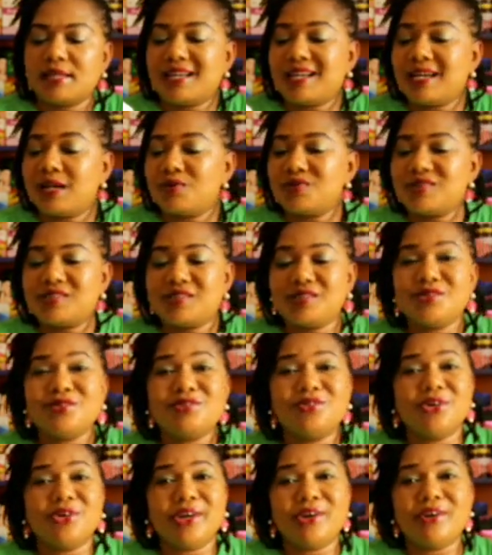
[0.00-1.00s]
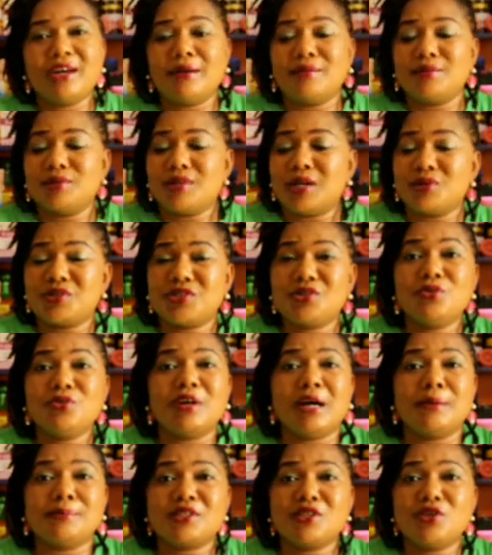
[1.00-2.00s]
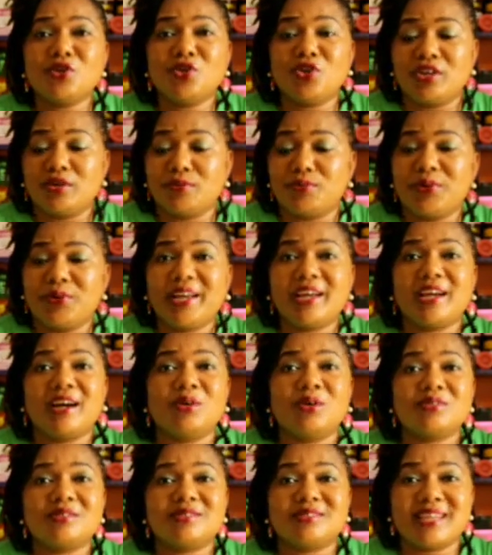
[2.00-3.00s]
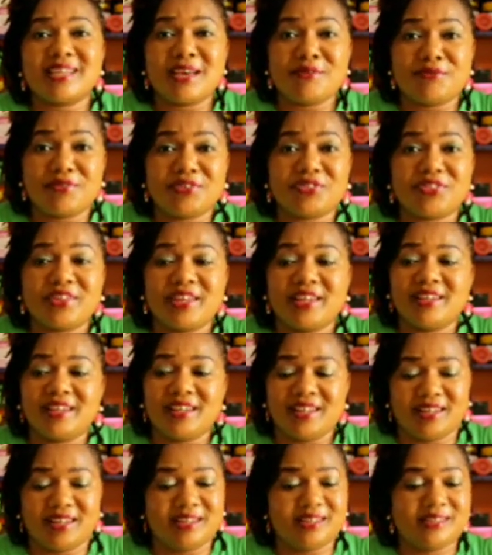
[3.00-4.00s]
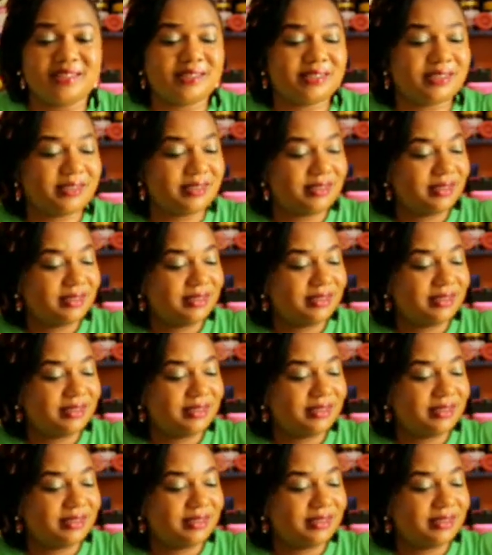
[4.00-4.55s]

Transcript: I'm still gonna bring out everything in it.